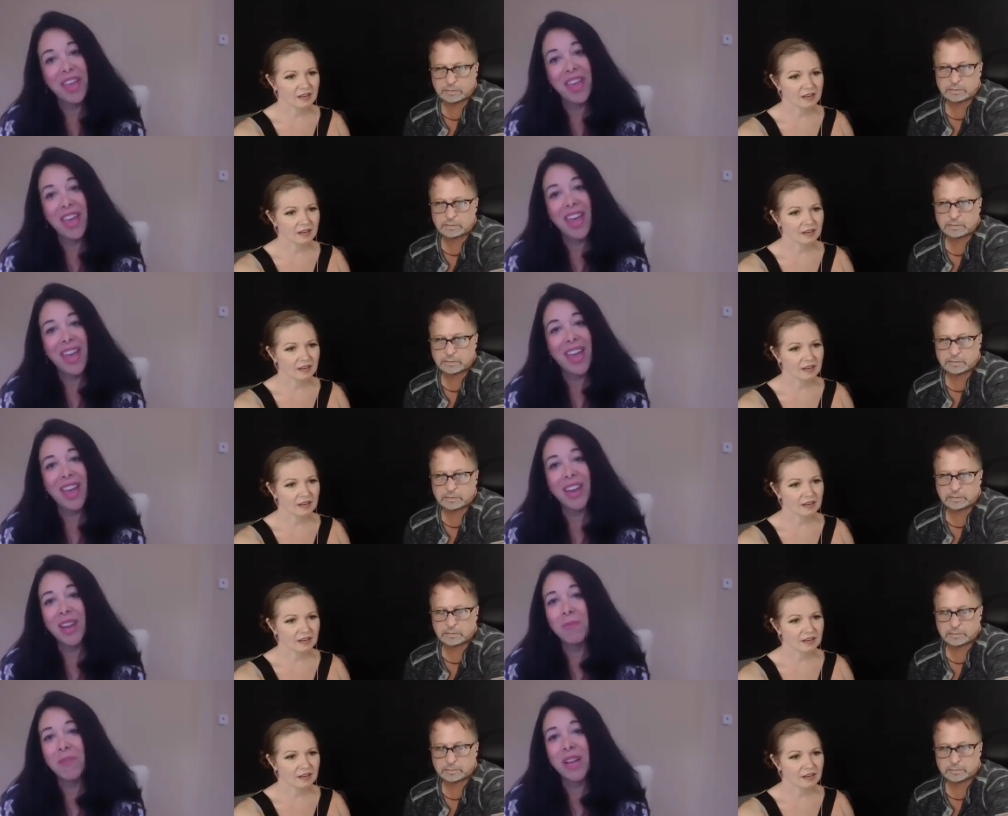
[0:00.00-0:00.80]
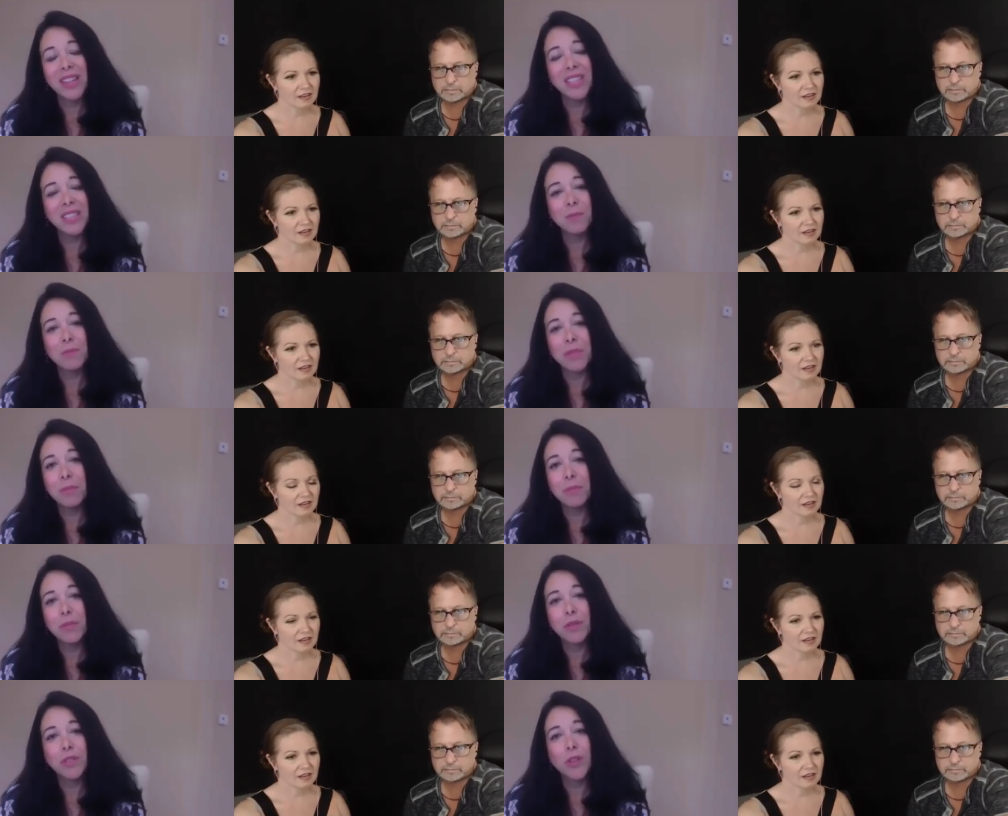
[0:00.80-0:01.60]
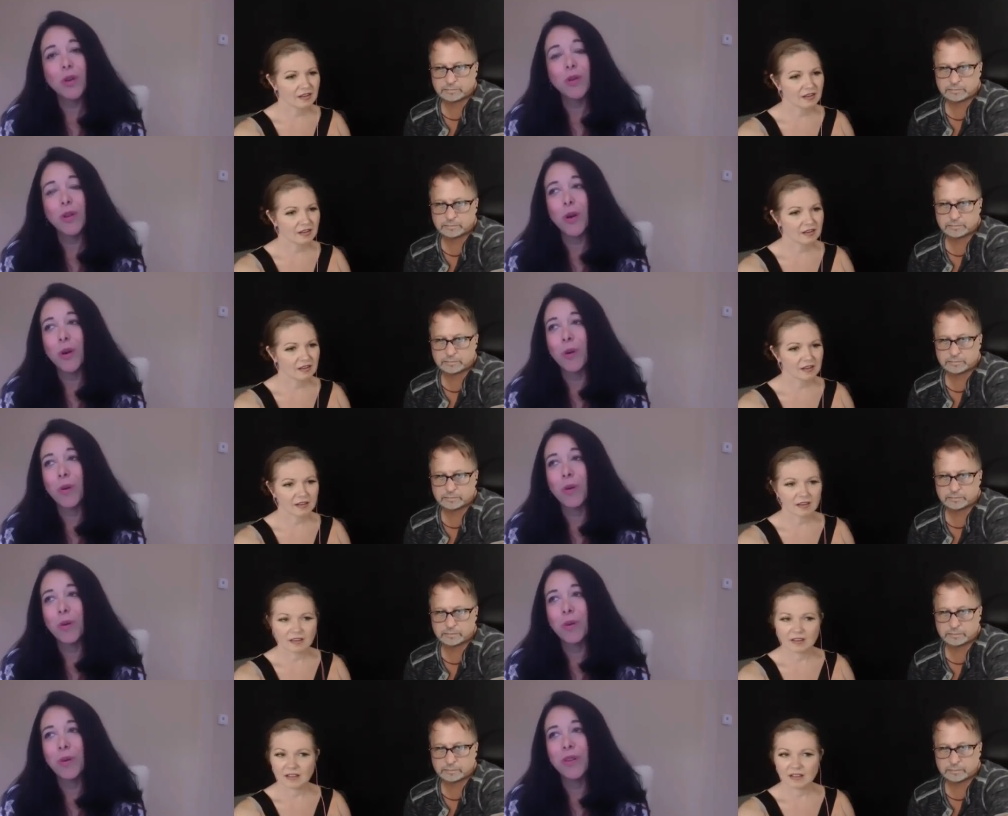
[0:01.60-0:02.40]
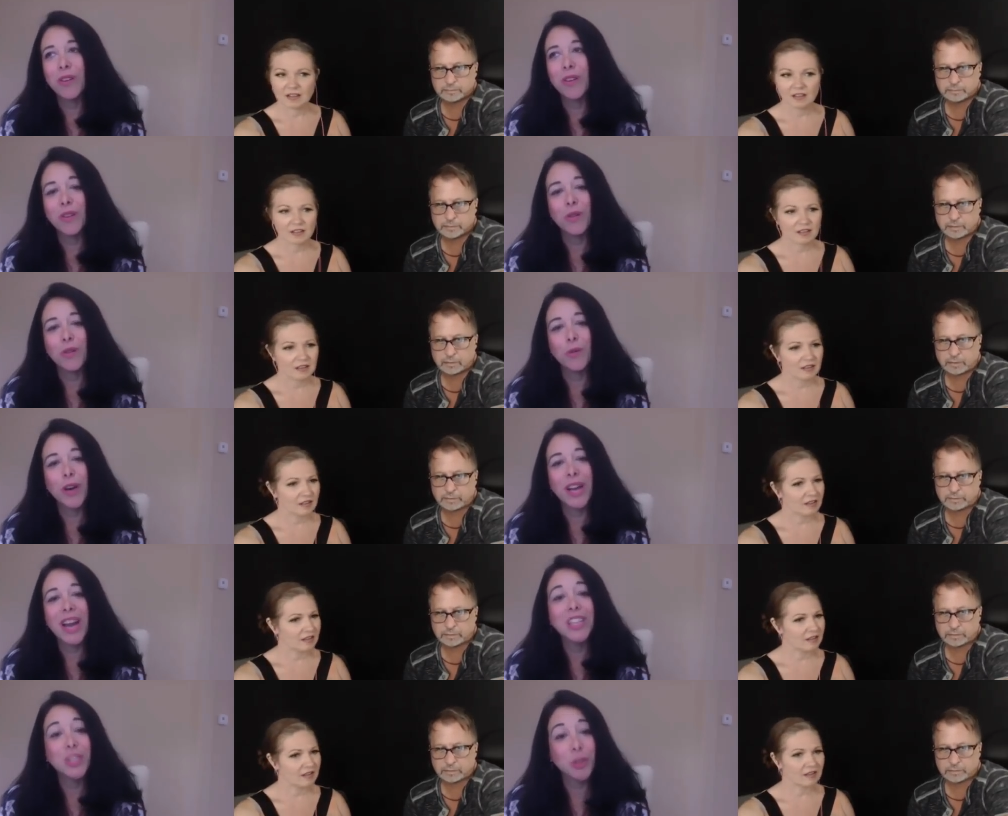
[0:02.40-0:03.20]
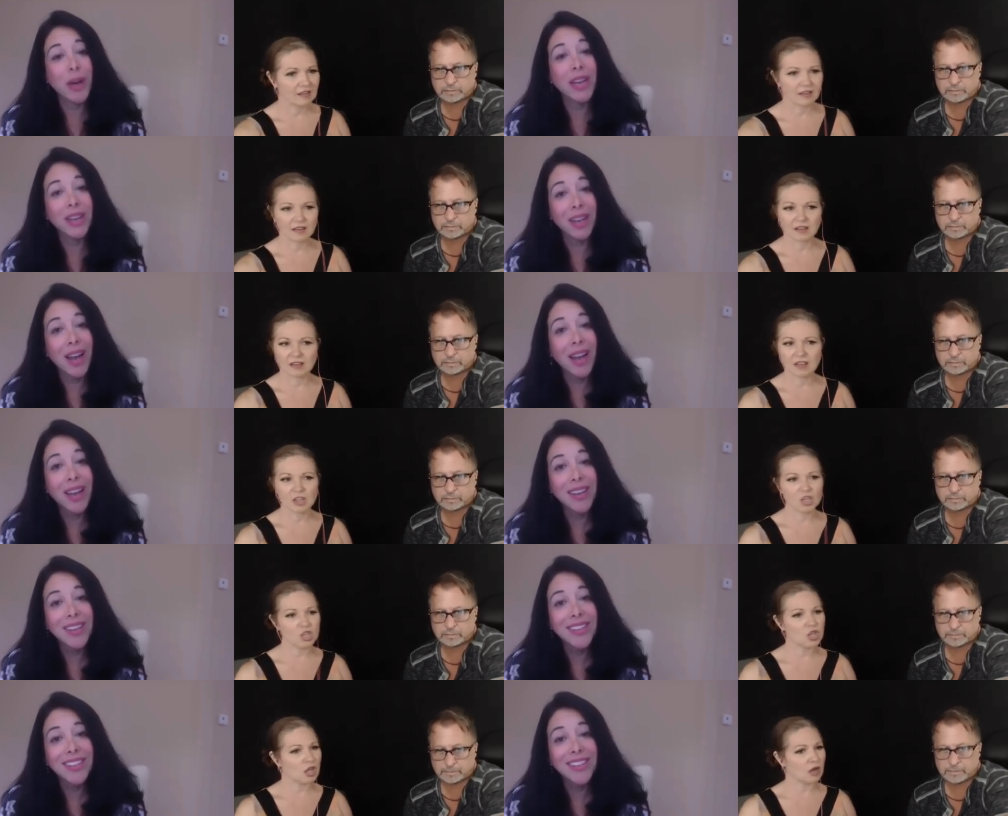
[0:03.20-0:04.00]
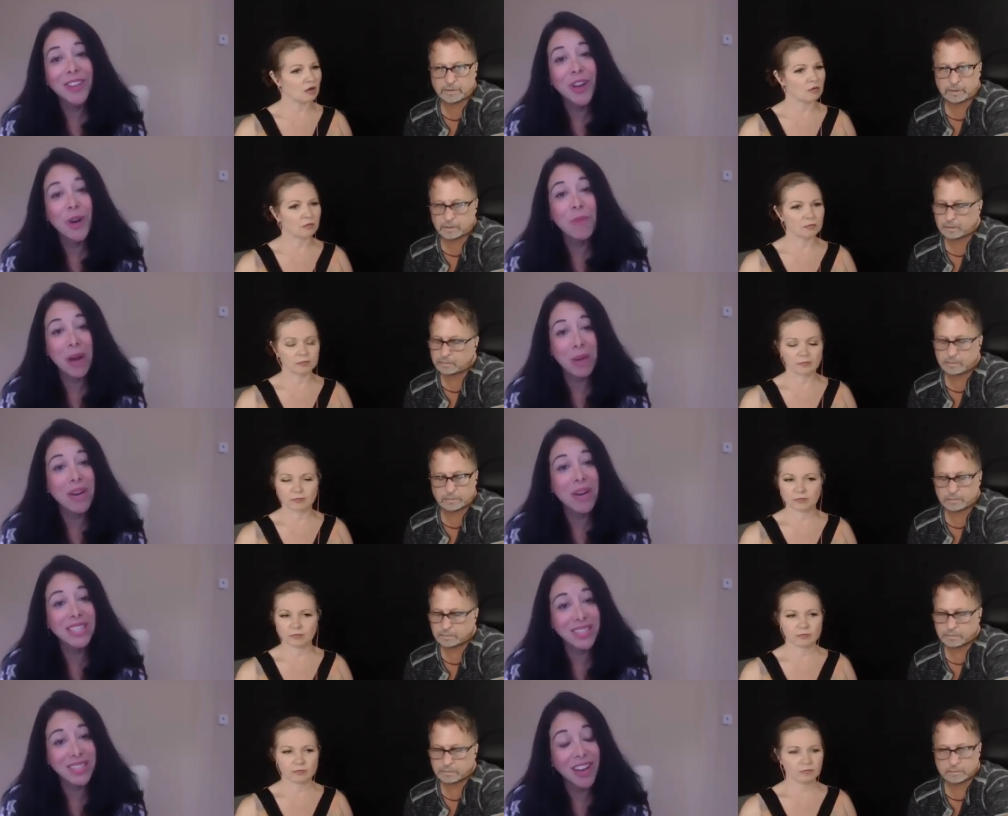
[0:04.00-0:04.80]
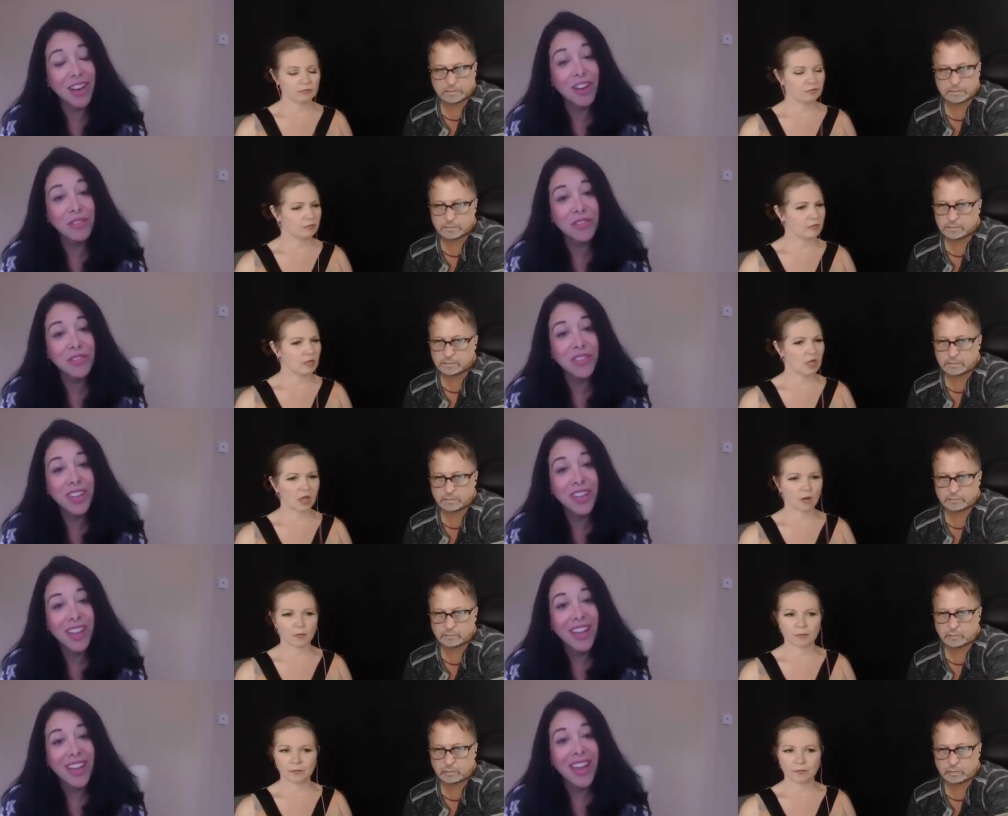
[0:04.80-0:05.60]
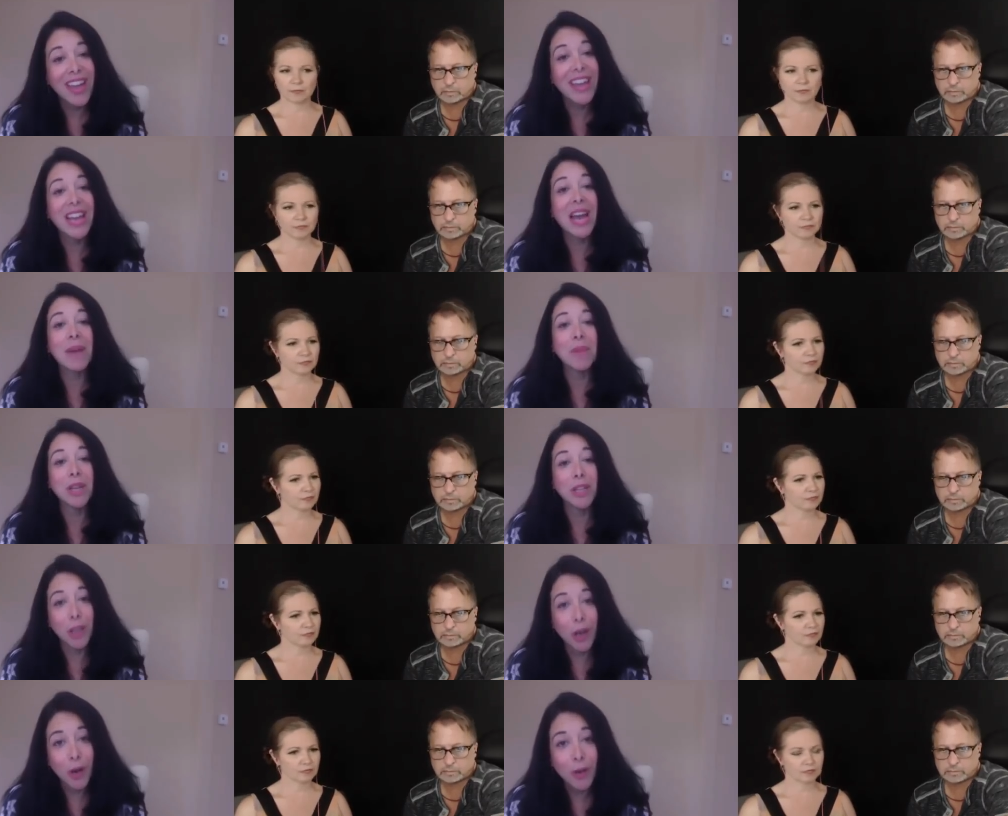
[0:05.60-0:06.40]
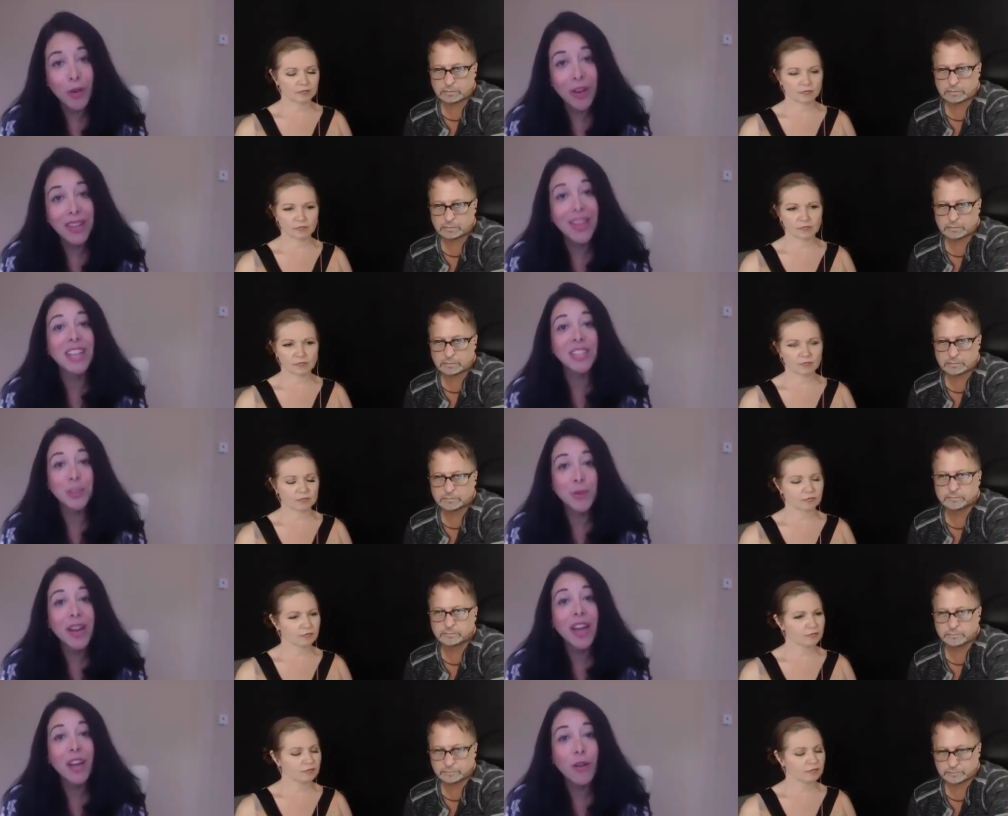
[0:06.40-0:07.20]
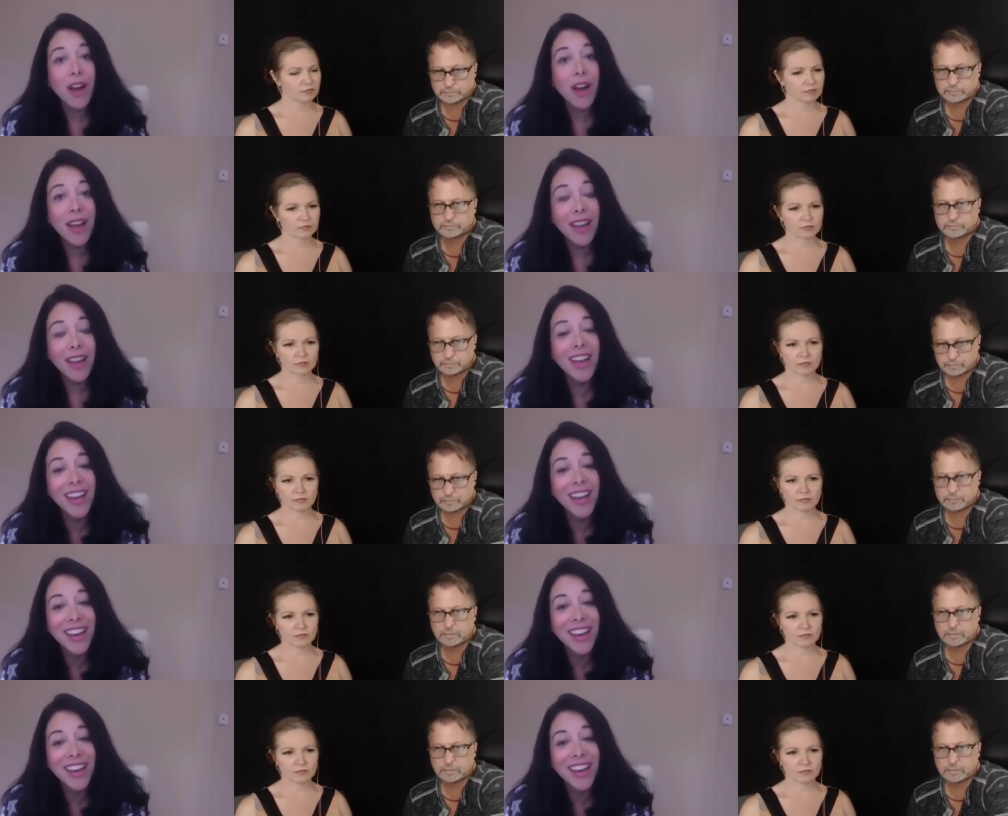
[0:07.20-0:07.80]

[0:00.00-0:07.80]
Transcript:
Speaker 1: And I'm like, these people don't know what I do at night, you know, no. by myself. No. alone. And that's when I cry.